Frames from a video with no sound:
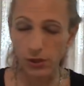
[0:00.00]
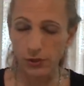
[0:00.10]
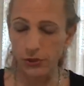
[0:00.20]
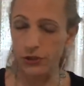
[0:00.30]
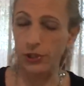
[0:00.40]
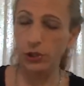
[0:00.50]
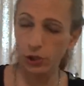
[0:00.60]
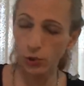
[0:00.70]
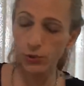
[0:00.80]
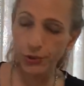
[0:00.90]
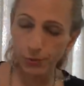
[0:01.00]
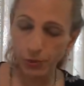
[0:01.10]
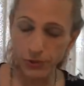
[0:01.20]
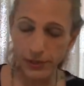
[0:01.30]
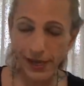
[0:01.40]
Does she lose her
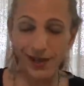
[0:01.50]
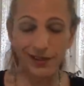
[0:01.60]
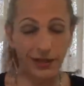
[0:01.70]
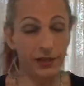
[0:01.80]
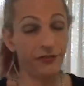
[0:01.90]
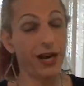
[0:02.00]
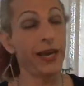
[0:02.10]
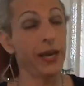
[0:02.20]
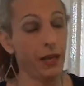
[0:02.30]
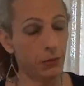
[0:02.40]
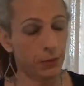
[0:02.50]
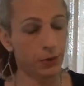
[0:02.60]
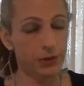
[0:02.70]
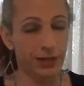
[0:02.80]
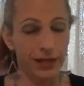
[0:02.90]
personality if I am her
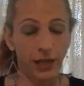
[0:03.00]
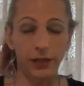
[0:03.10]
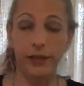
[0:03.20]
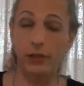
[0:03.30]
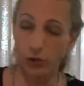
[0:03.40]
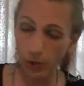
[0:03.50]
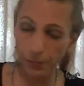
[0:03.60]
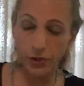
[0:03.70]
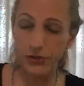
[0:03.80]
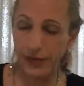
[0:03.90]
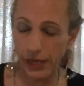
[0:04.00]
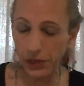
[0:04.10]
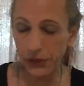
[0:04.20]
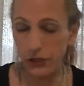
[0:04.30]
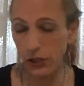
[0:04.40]
personality and her
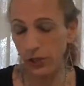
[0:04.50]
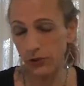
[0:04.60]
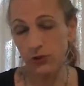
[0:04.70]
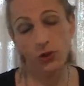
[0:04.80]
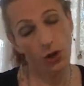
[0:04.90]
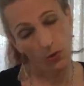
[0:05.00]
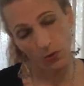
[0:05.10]
personality changes? No.